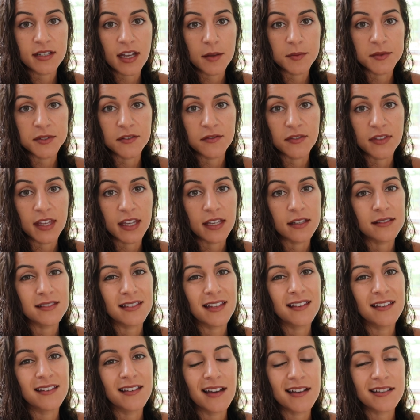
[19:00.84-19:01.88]
types of things
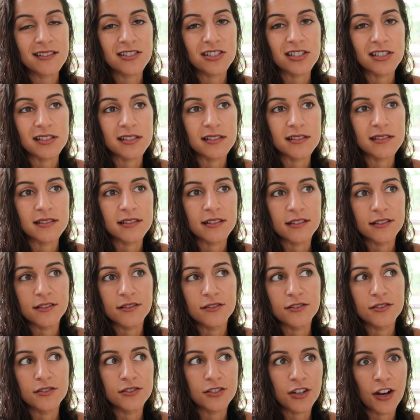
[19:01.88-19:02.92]
and not just
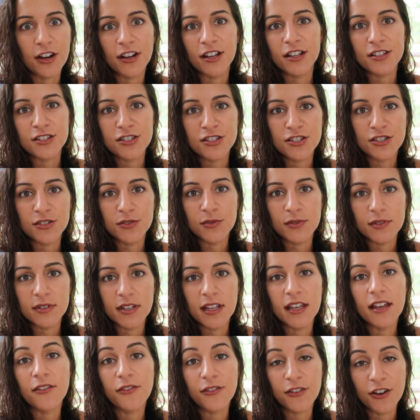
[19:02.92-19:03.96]
target shoot
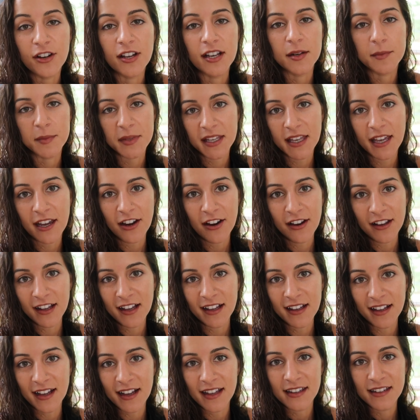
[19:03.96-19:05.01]
if you're going to be carrying
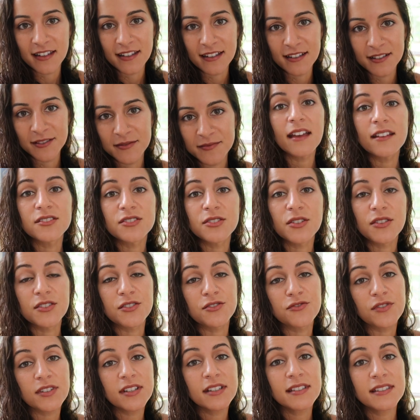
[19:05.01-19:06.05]
a gun. And so the
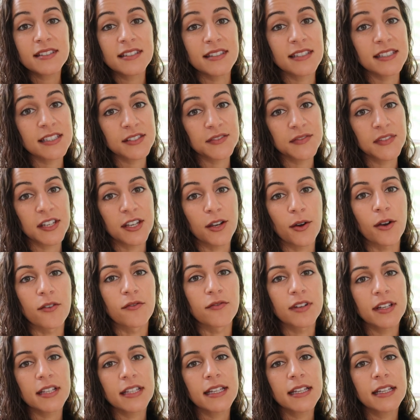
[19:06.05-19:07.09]
drills in this video are
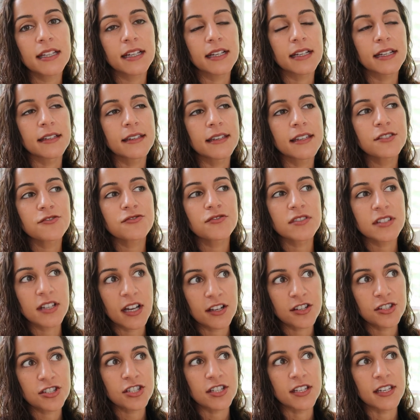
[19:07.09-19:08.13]
really an
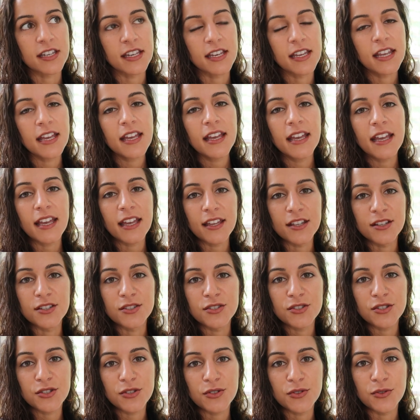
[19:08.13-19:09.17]
introduction
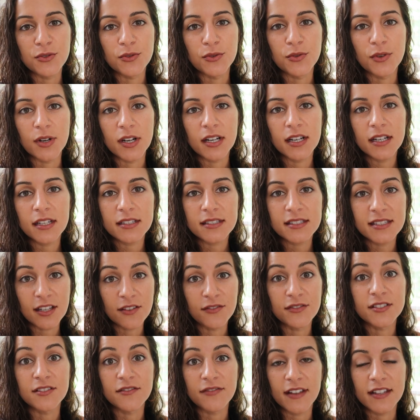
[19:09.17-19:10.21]
into
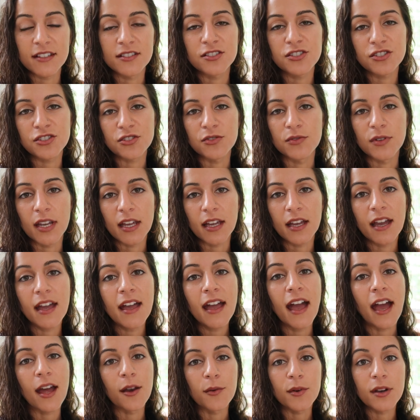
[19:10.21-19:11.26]
self-defense shooting,
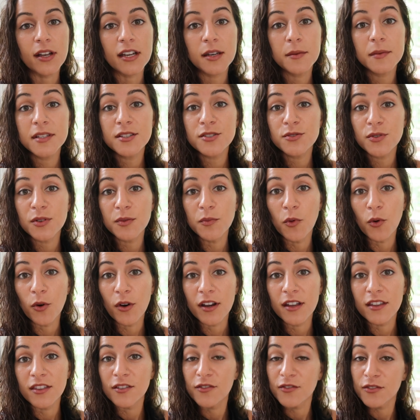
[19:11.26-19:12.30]
and we're going to be doing more
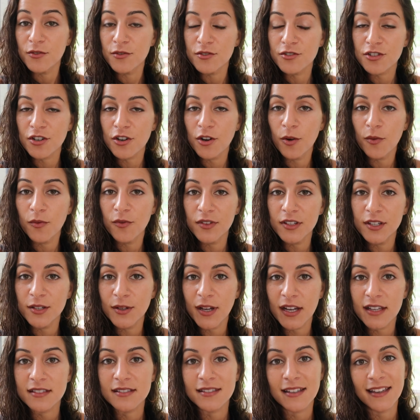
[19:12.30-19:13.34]
in the future. Hopefully you
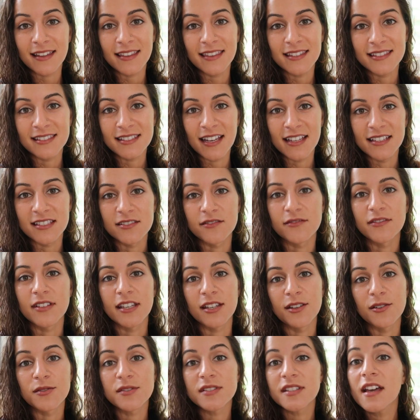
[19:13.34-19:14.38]
guys like these kinds of
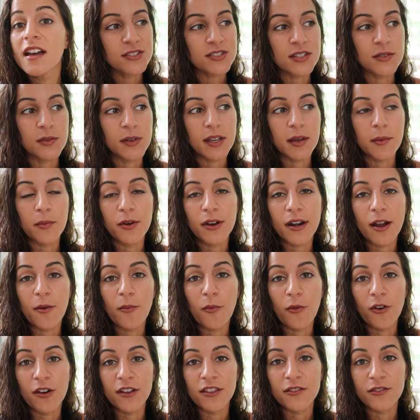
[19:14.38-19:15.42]
videos so that we can put out
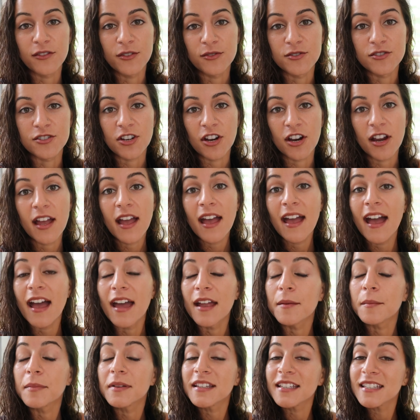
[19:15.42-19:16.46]
more in the future.
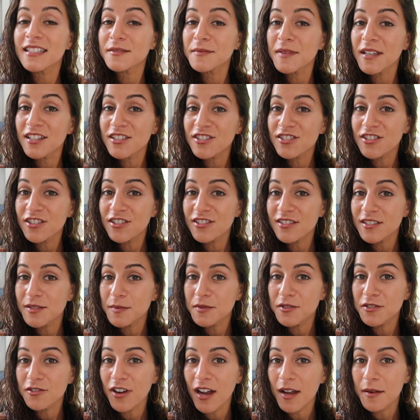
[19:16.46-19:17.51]
And please make sure you're
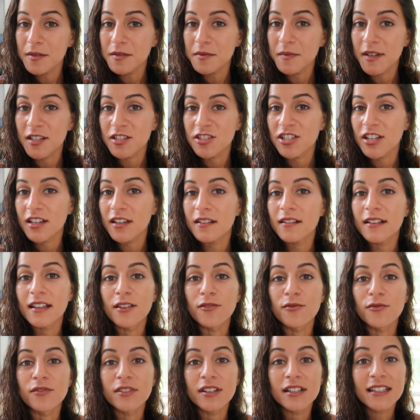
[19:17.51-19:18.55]
subscribed to my channel.
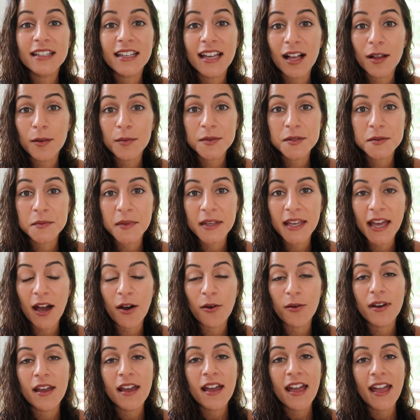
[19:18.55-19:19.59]
It really helps me
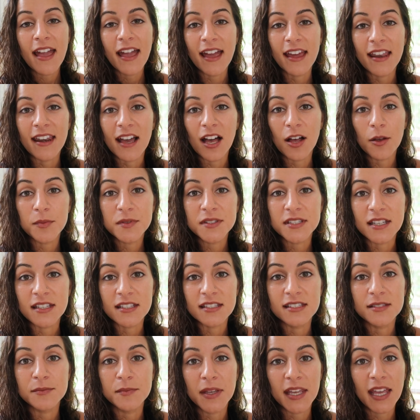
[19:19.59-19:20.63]
out and helps
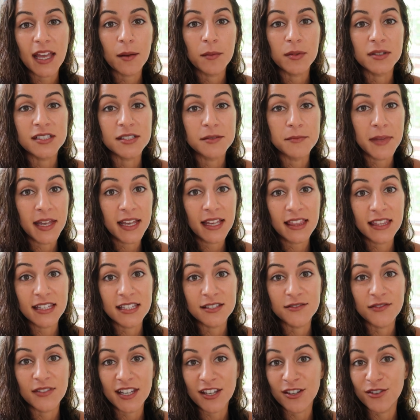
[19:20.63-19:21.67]
us be able to make
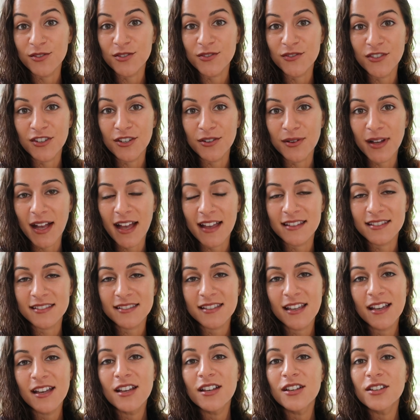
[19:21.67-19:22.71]
these videos for you guys.
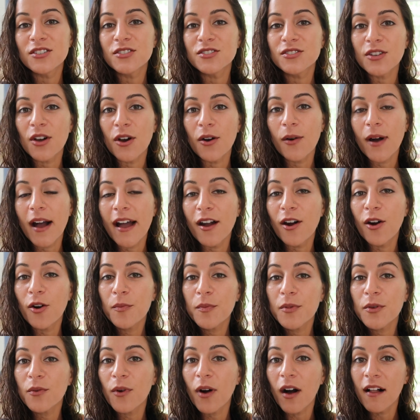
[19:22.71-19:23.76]
So I
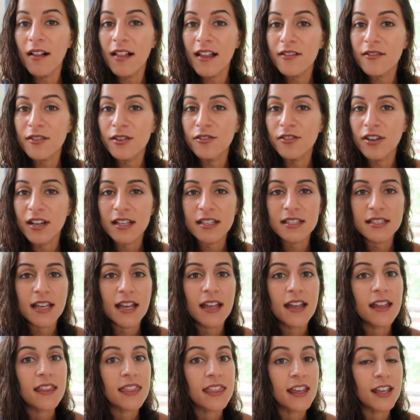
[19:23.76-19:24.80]
hope you all have a great
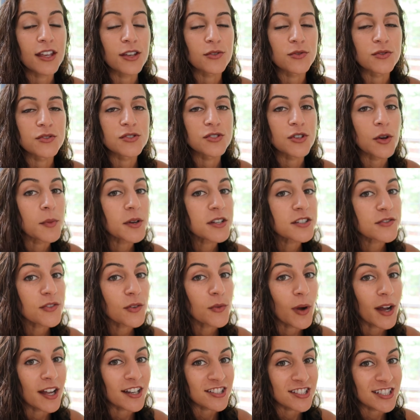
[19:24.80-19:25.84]
day. Thank you so much for
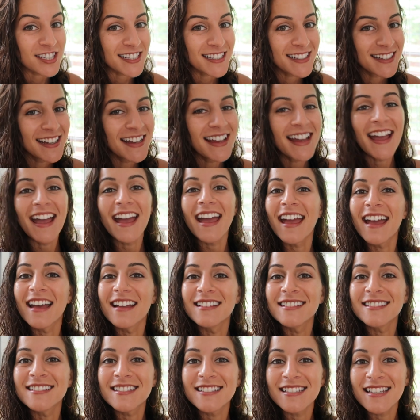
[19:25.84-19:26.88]
watching,
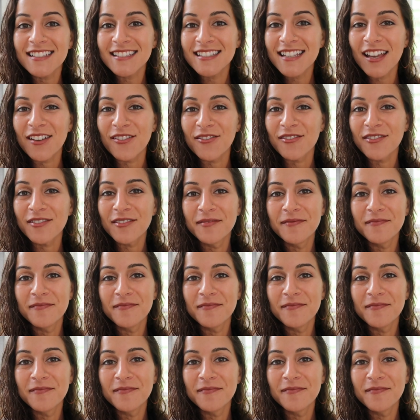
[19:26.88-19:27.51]
and stay safe.